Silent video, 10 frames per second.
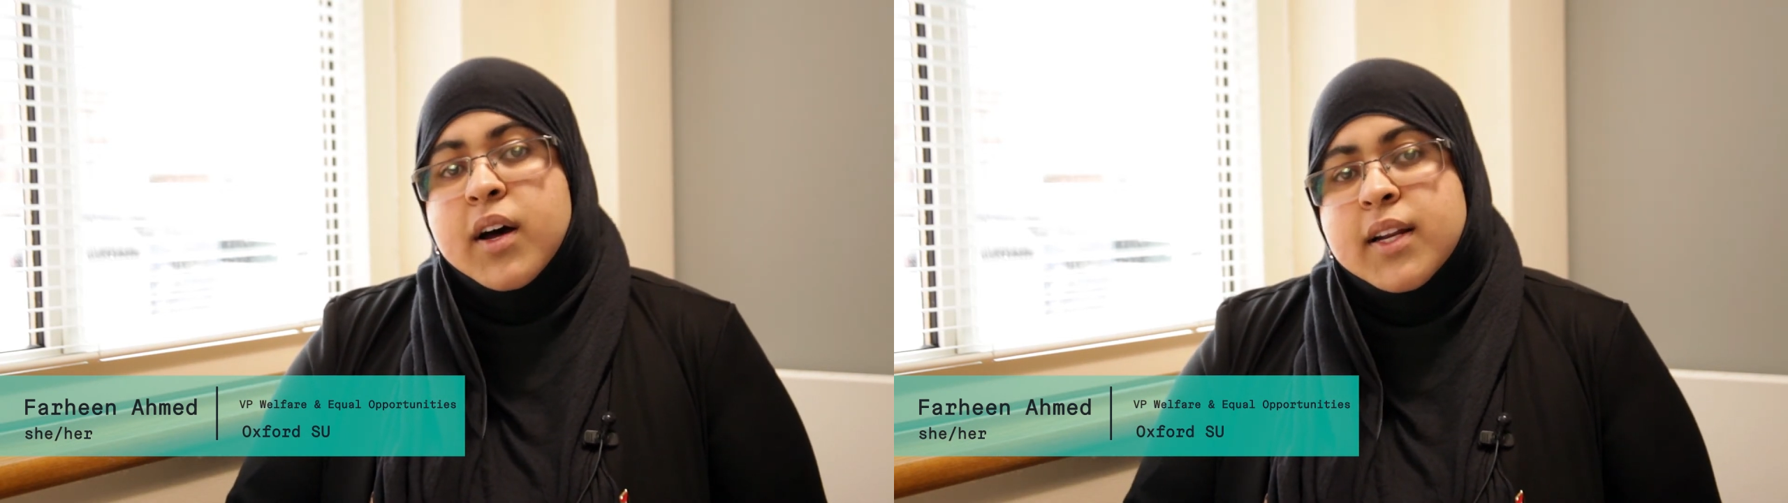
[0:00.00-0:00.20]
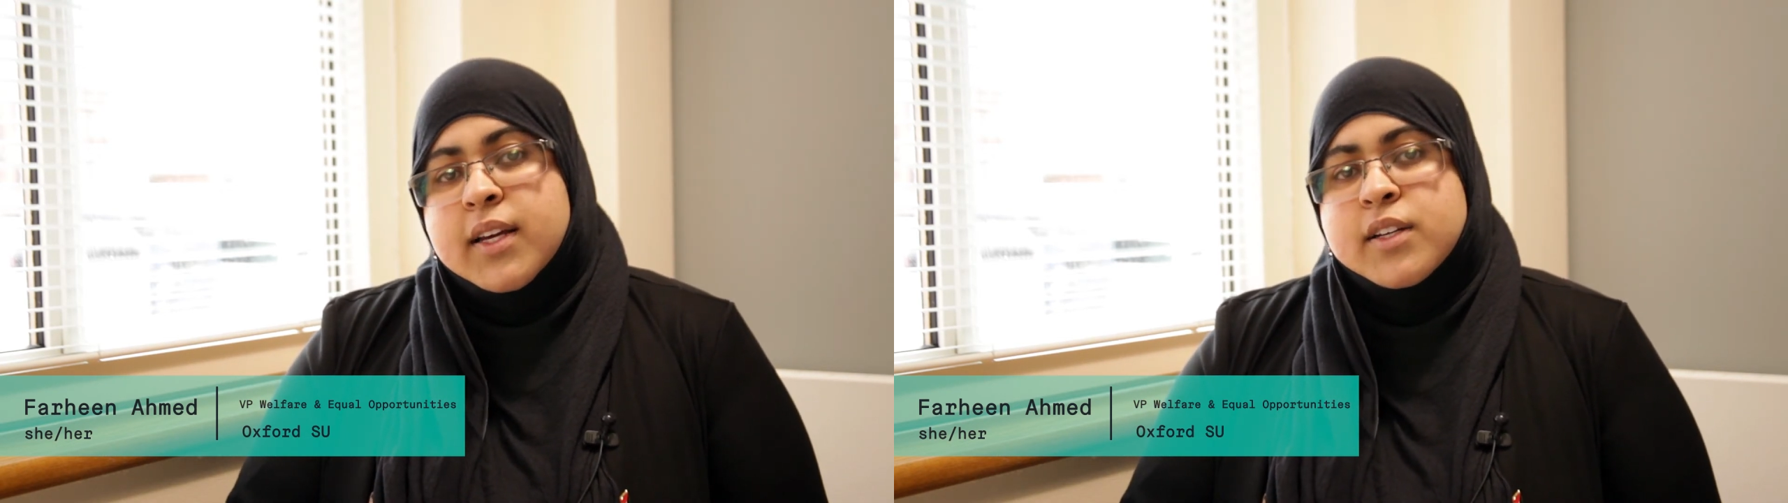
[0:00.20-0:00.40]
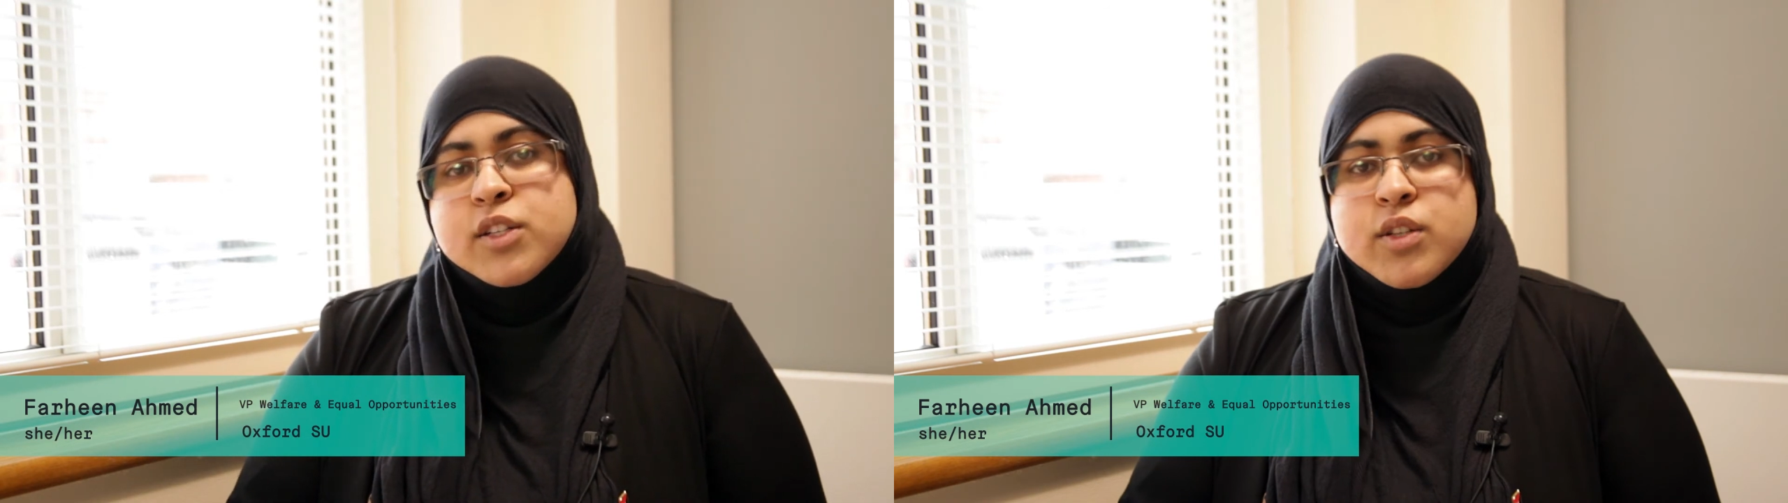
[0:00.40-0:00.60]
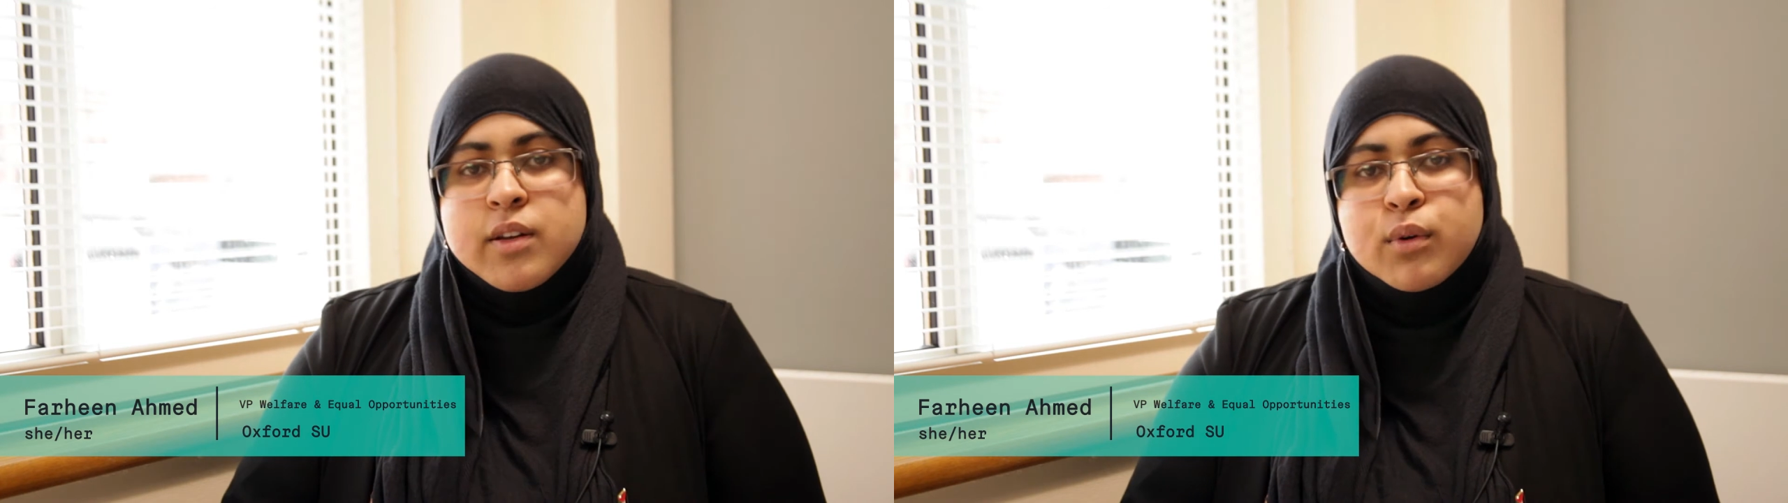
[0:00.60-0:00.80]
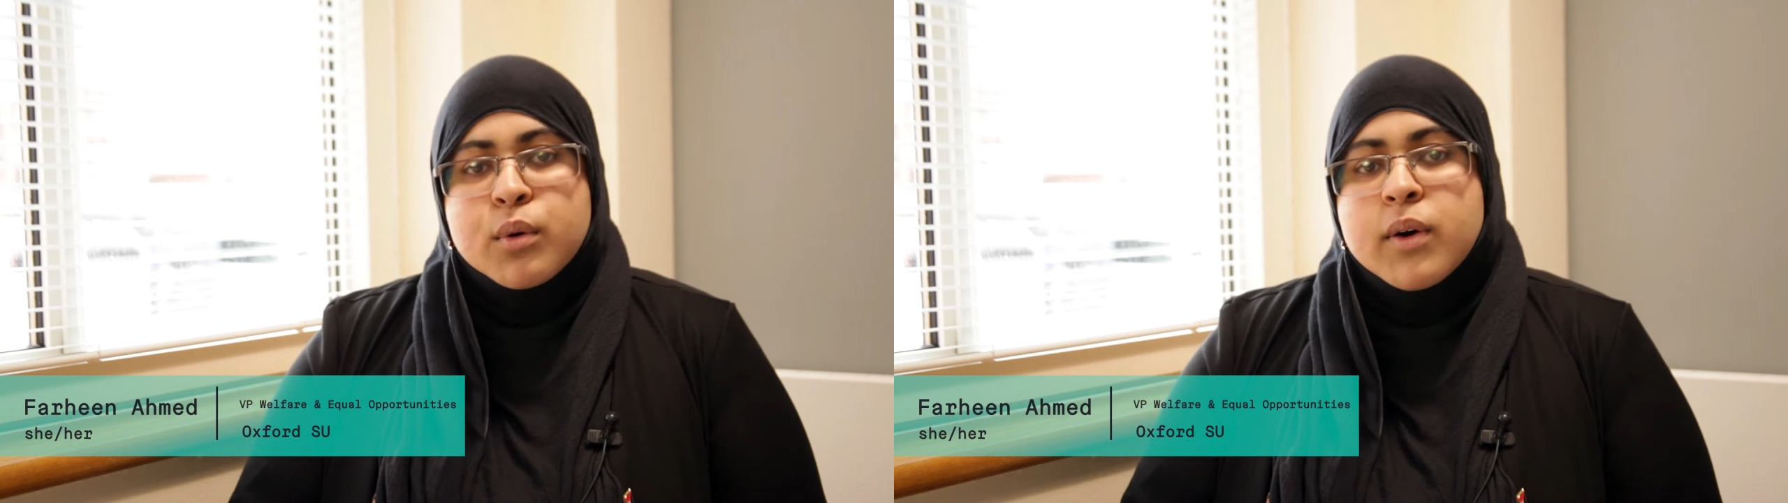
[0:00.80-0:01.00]
earlier should
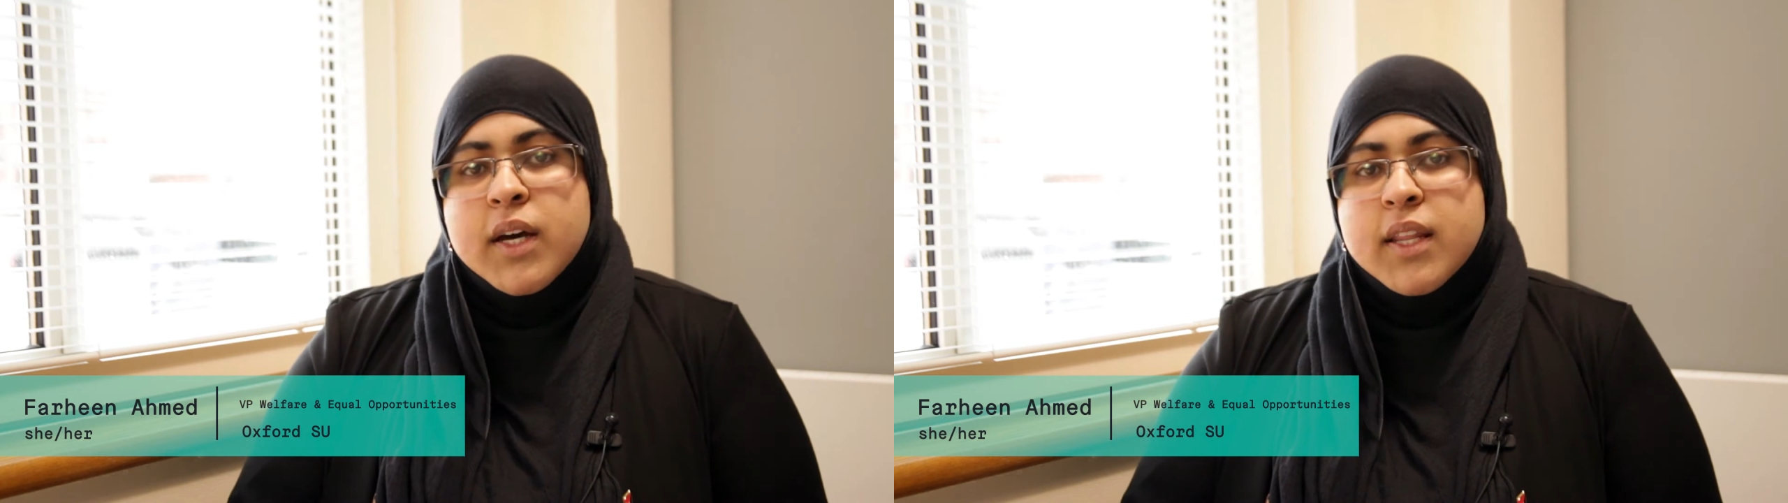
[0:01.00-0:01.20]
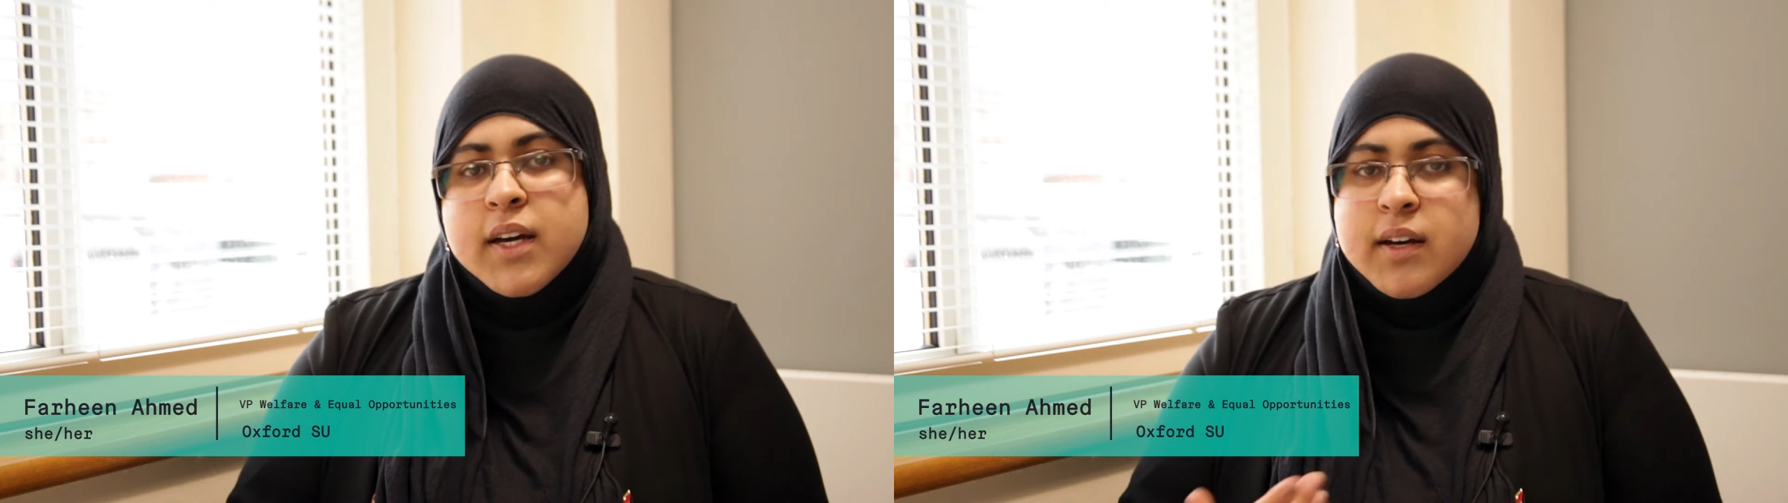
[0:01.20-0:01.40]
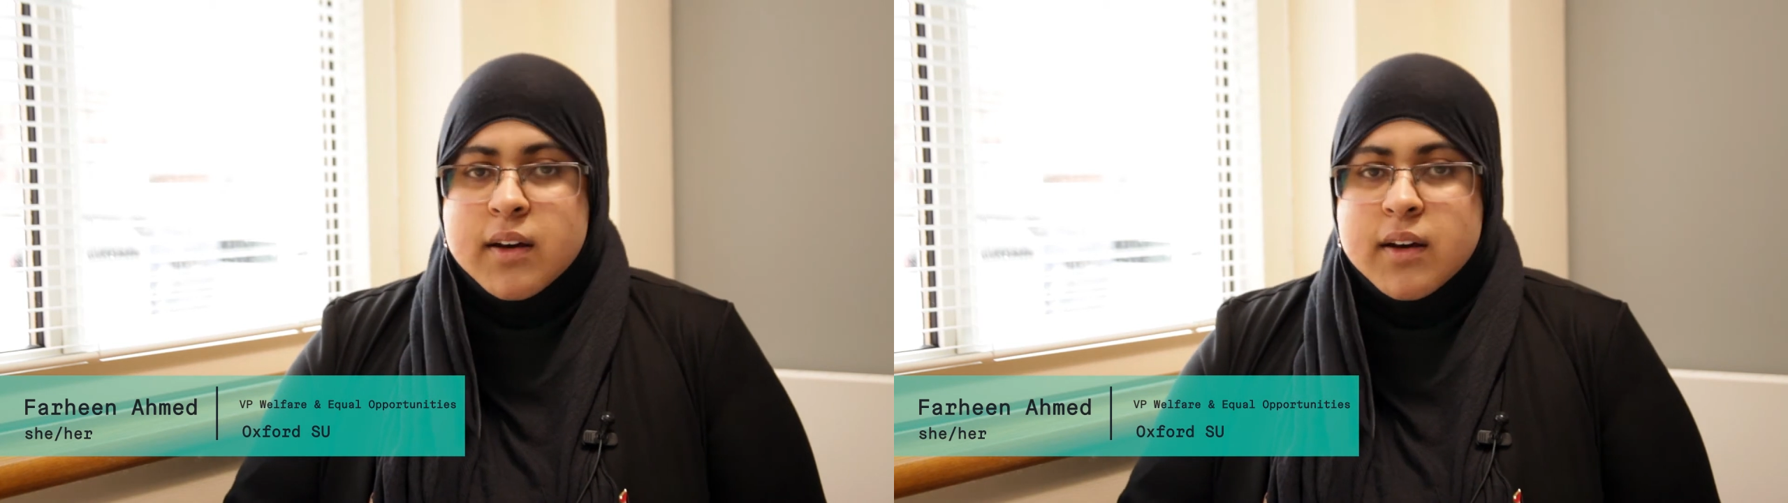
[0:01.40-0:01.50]
they require that,